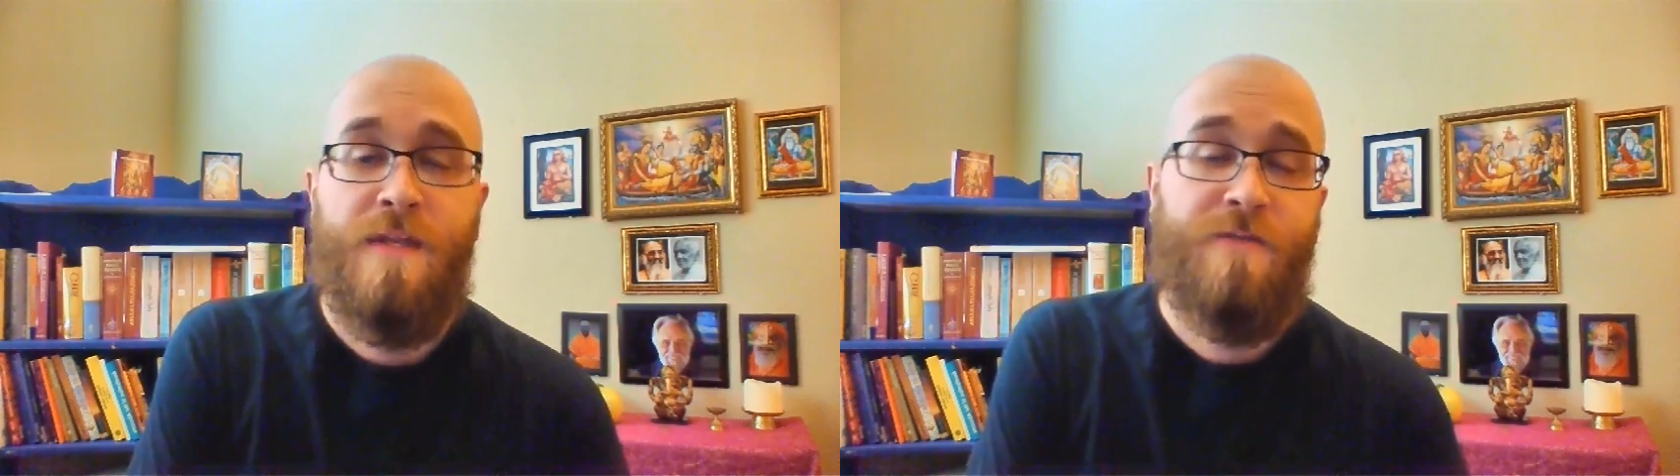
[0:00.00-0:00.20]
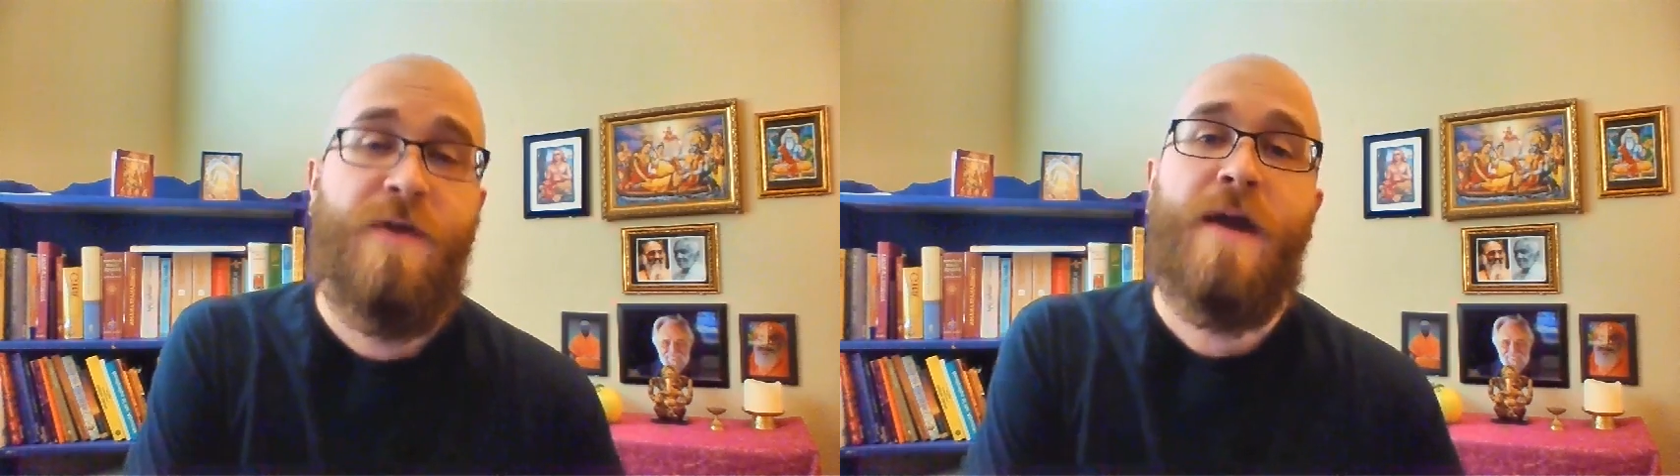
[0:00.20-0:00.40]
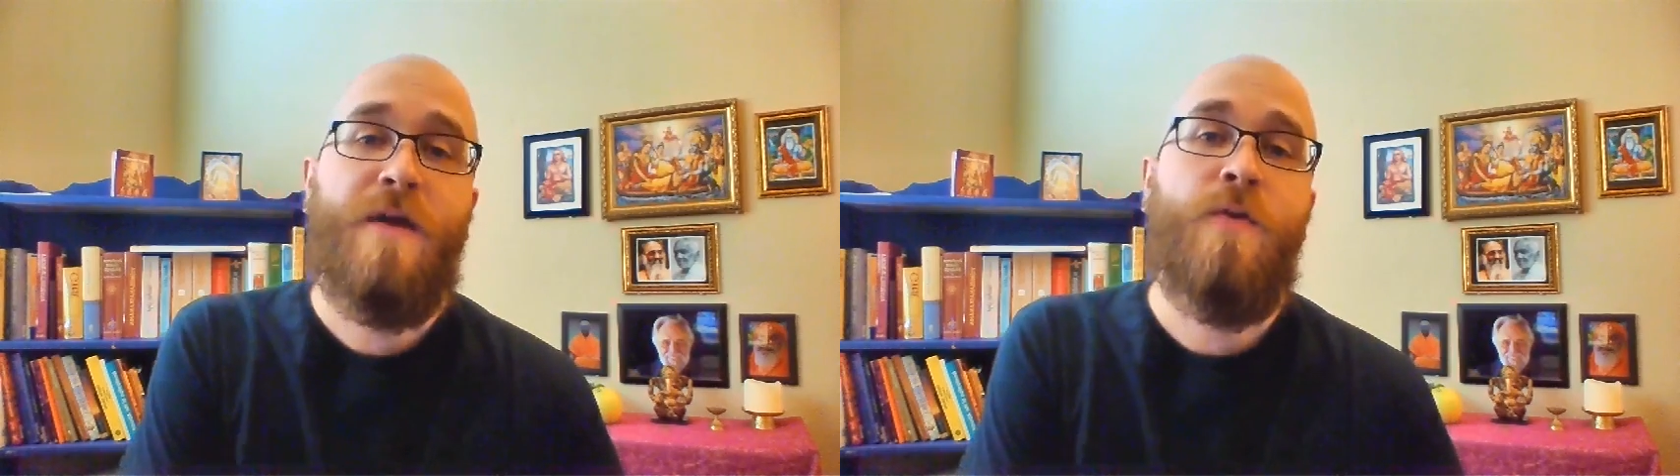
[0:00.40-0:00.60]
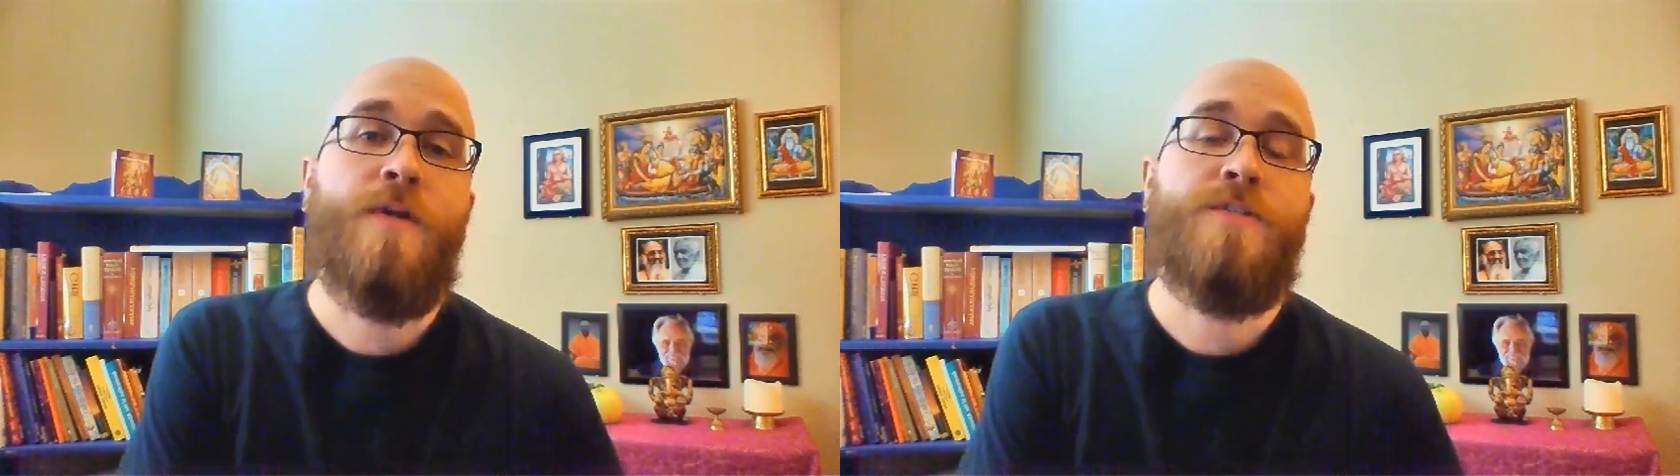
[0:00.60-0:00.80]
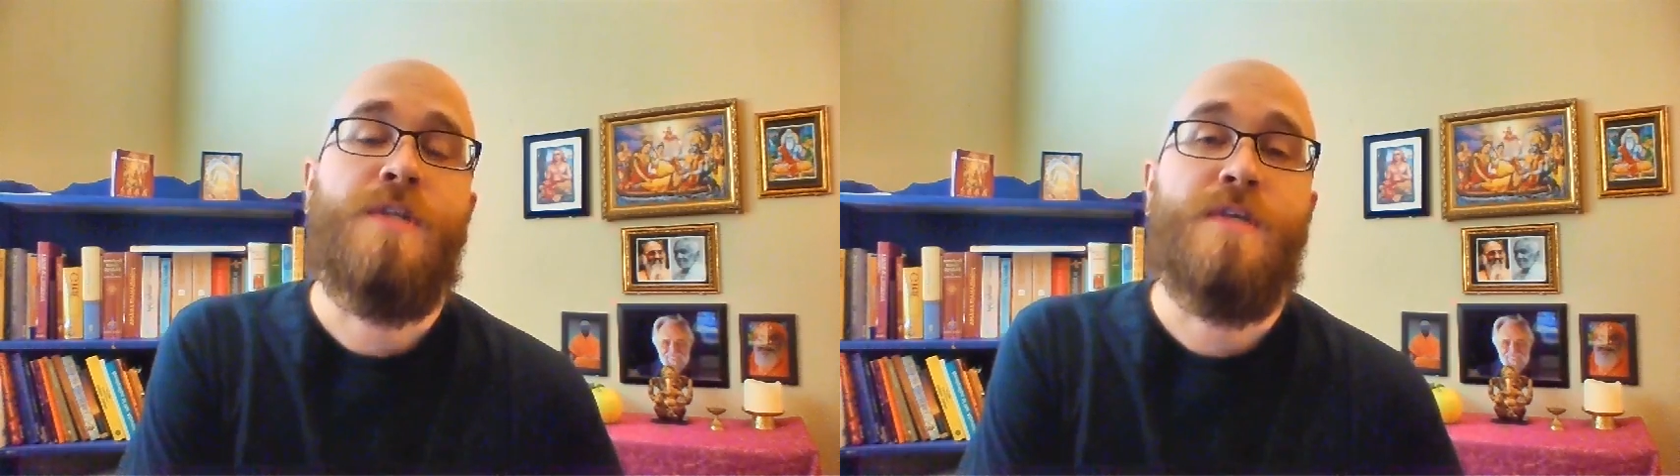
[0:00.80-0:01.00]
if that
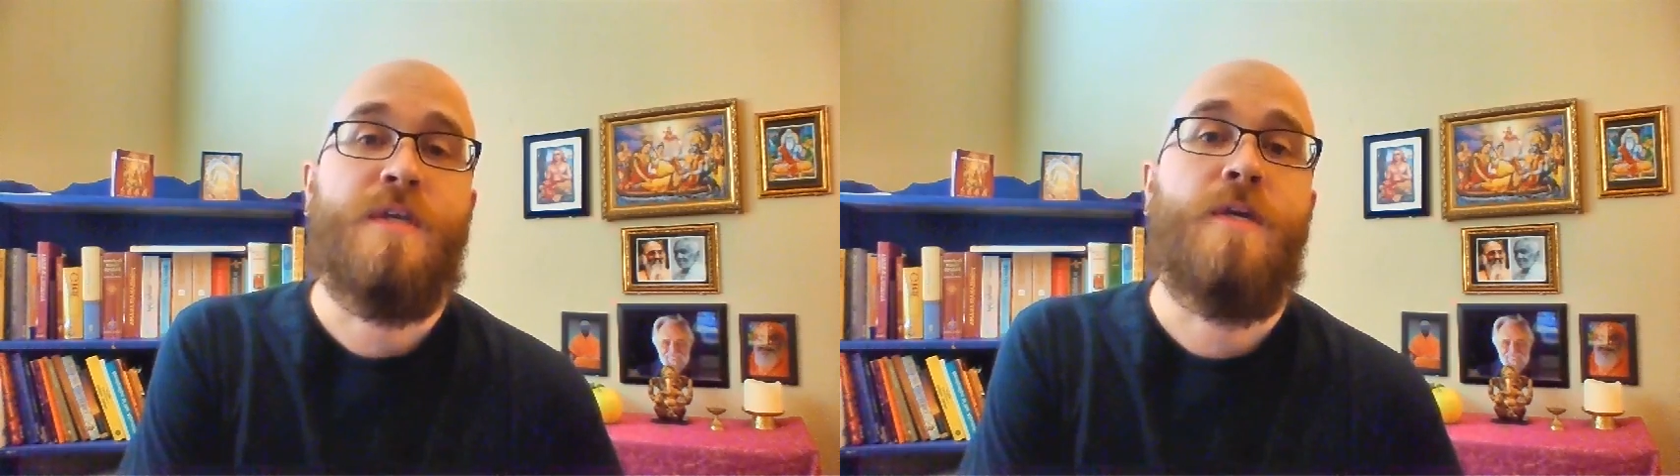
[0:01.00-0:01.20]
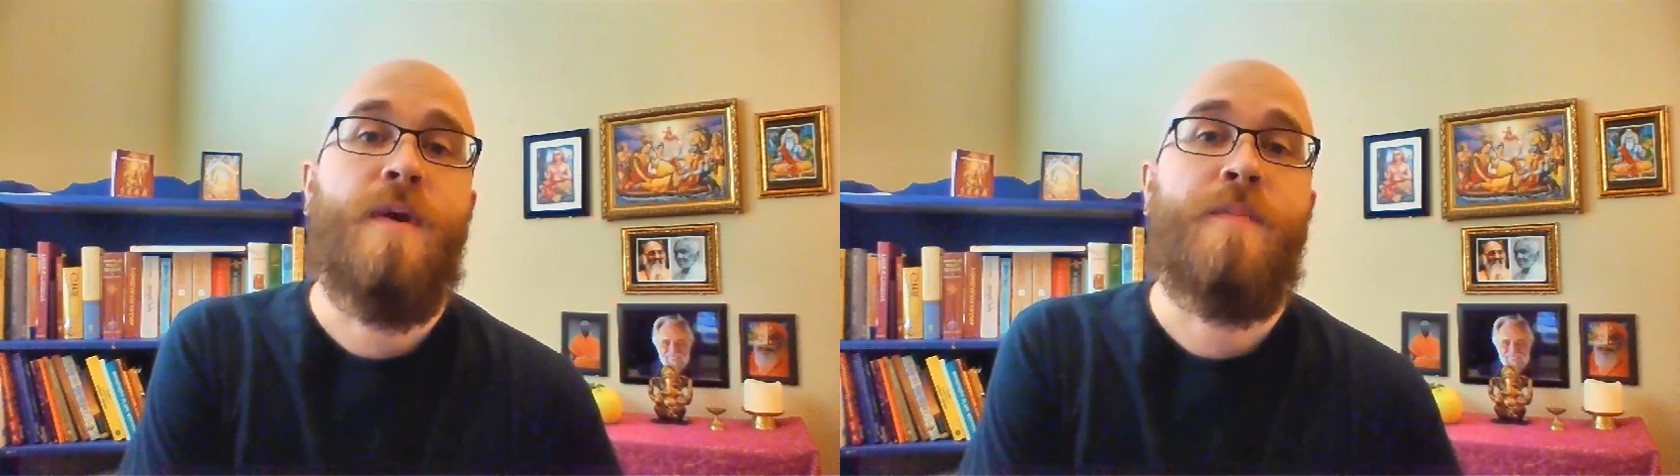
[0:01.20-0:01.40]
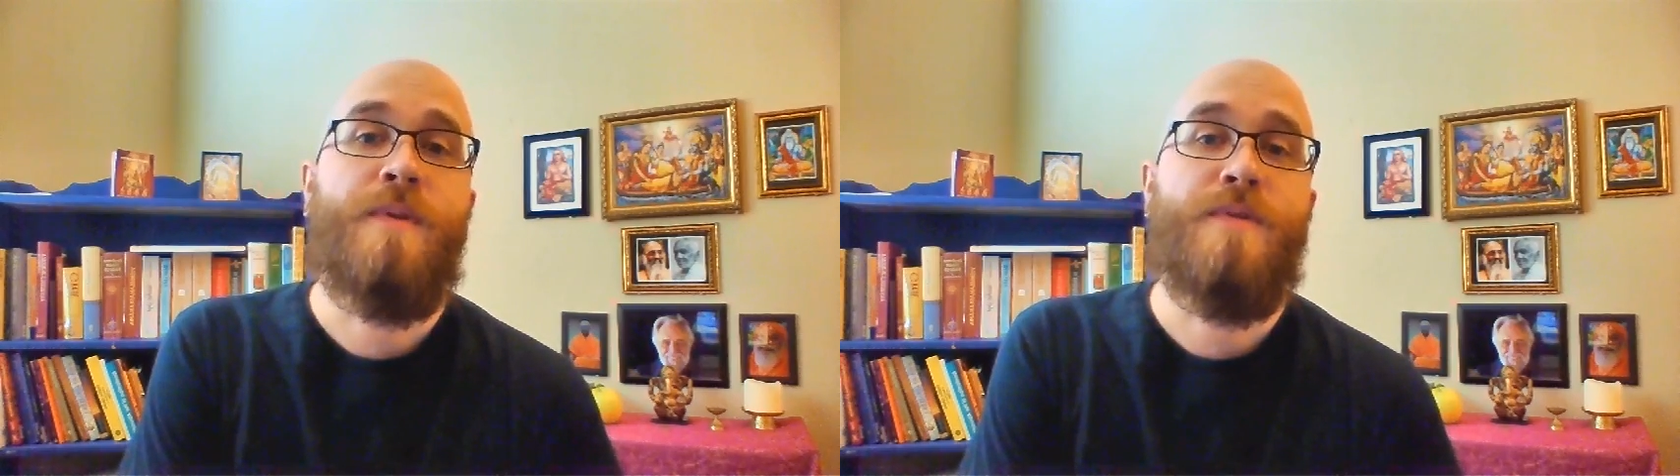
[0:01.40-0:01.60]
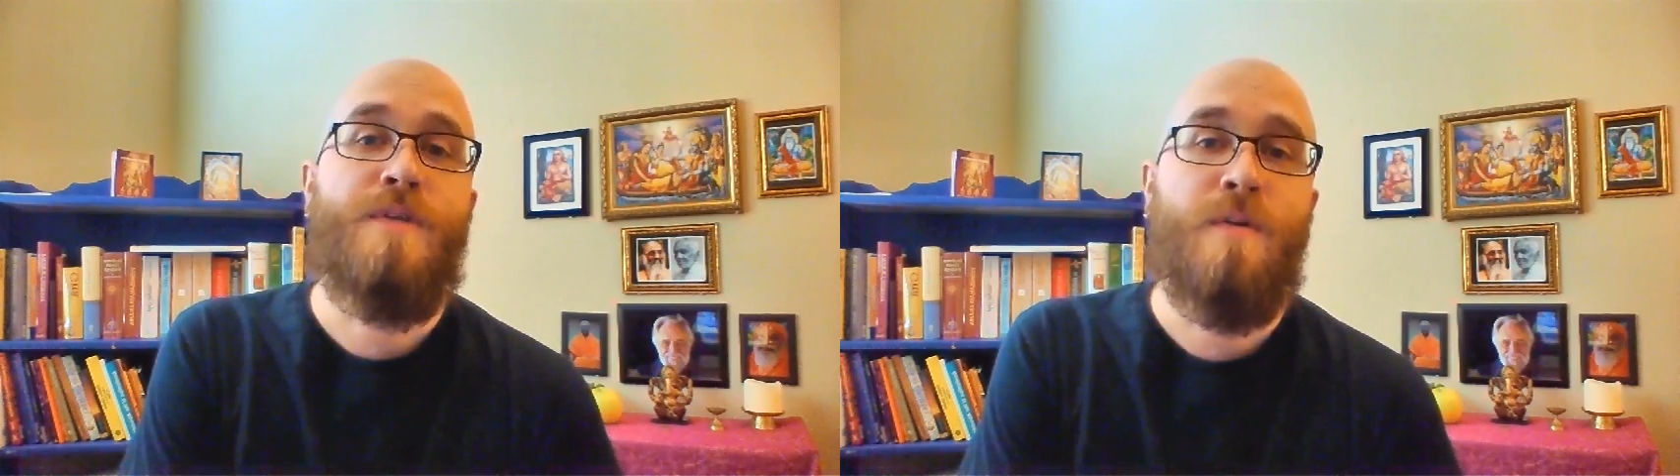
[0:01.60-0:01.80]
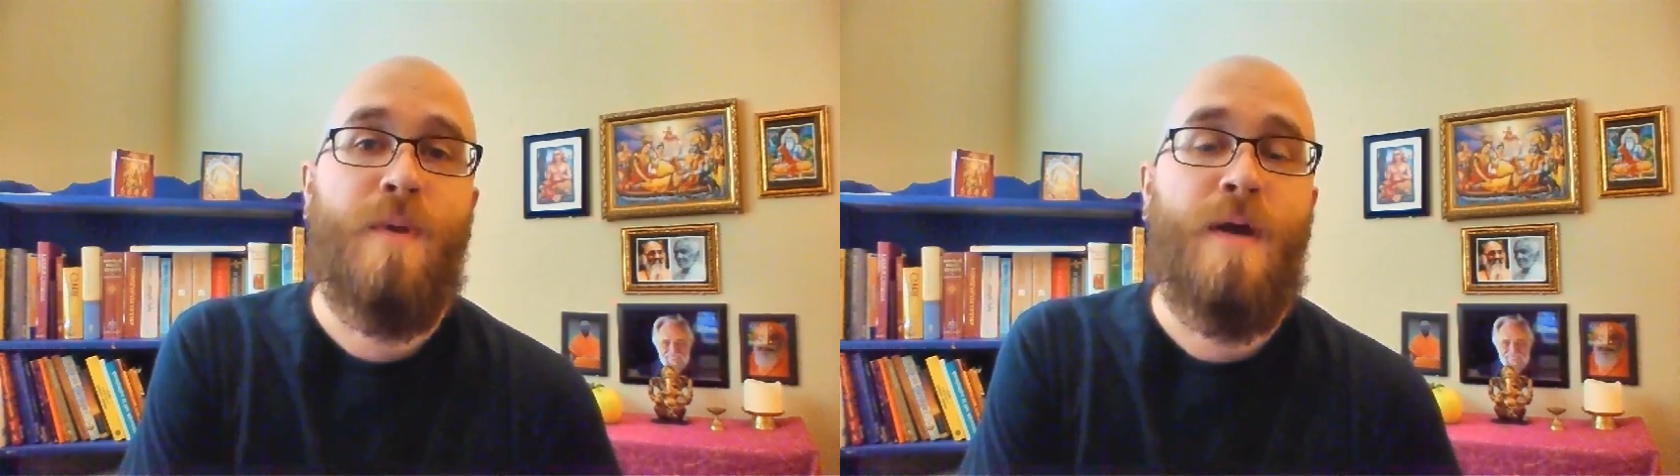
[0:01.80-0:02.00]
question has come up into
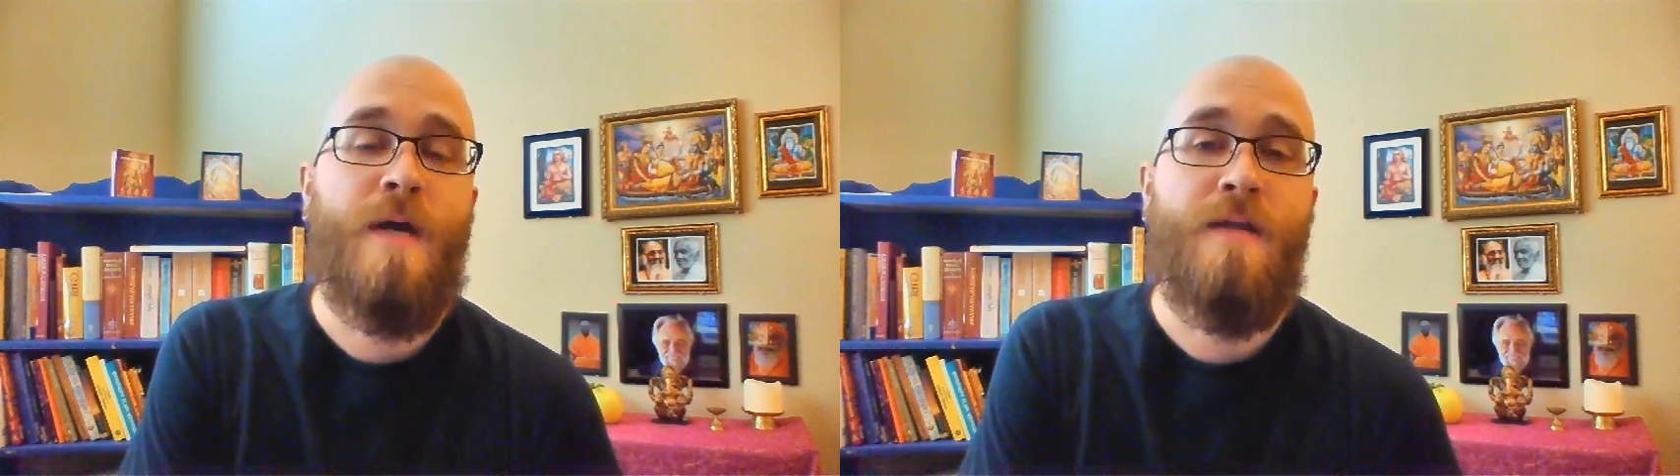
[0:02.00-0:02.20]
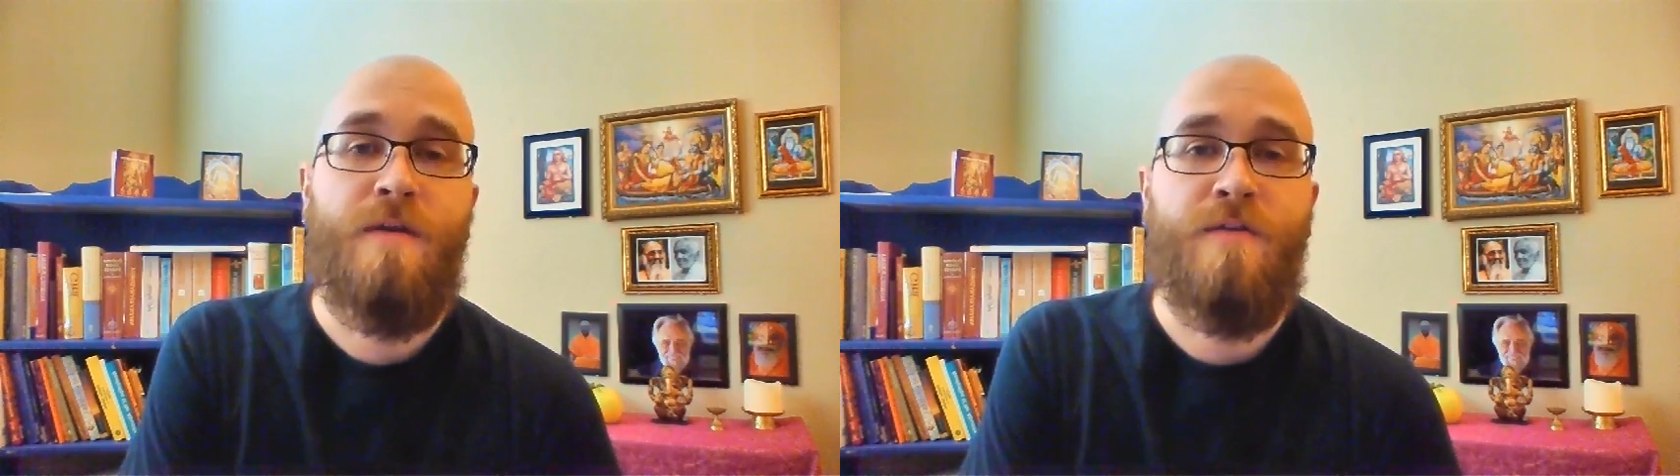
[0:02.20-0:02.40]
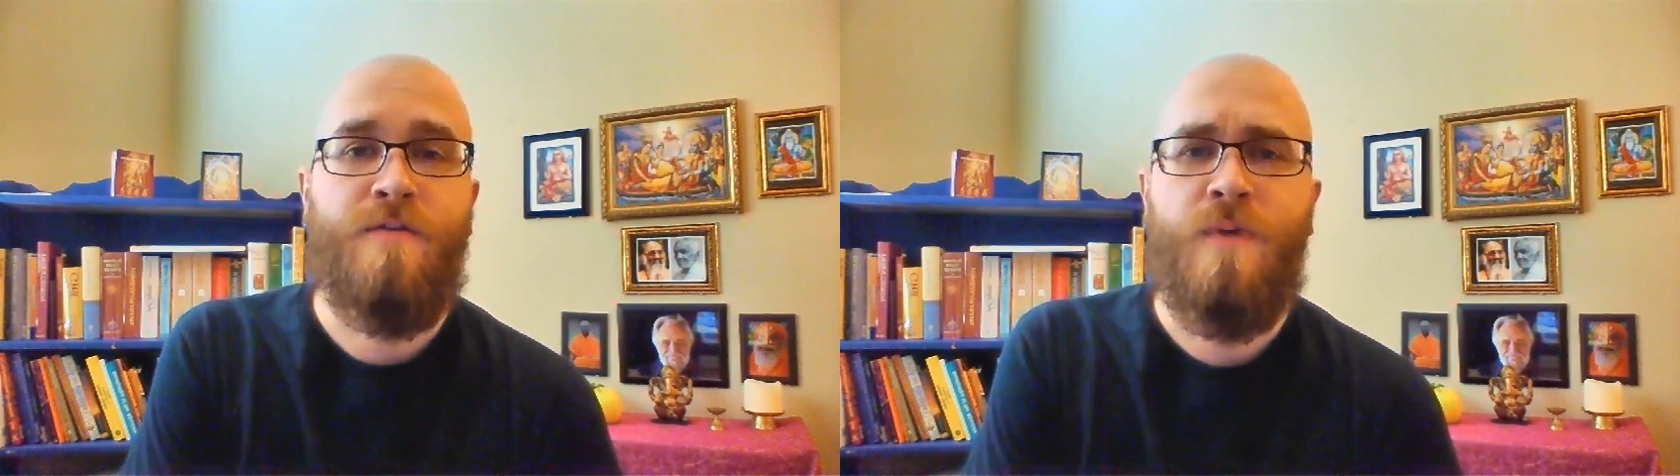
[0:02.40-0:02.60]
your mind of,